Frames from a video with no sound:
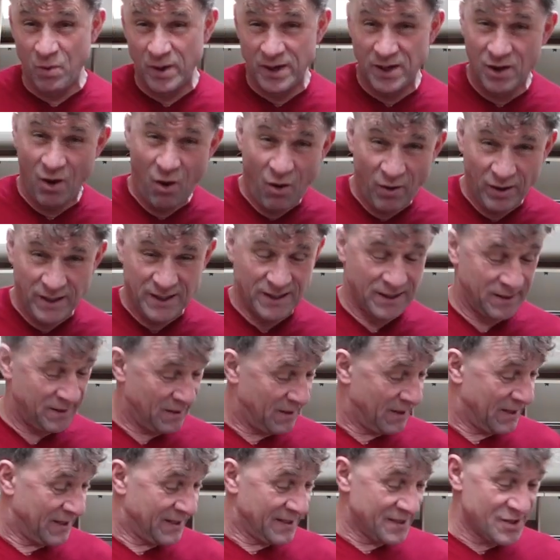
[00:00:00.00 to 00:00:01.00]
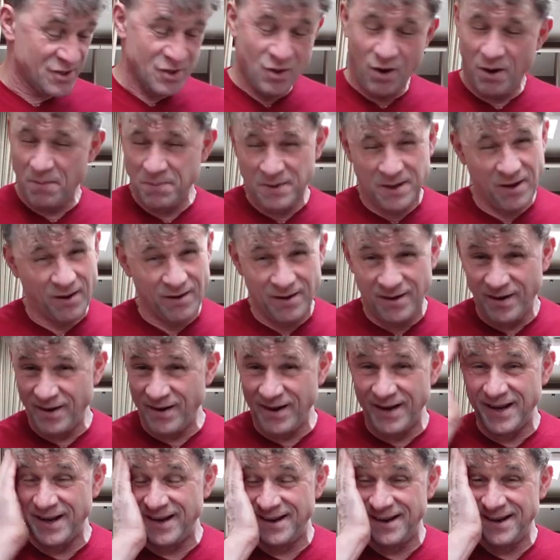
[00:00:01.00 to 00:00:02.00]
at night. So I'm kind of
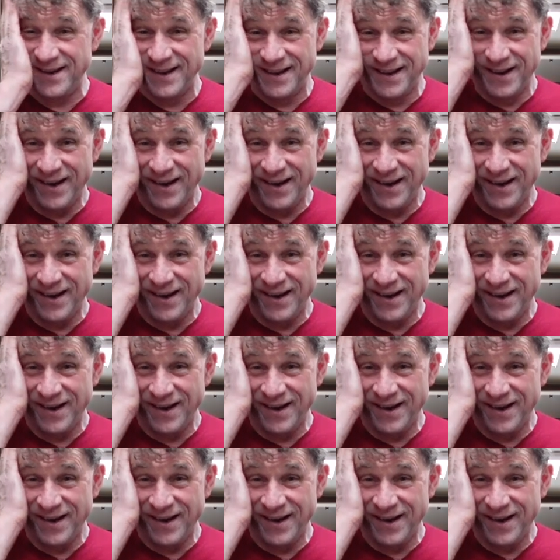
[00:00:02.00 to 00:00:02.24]
like,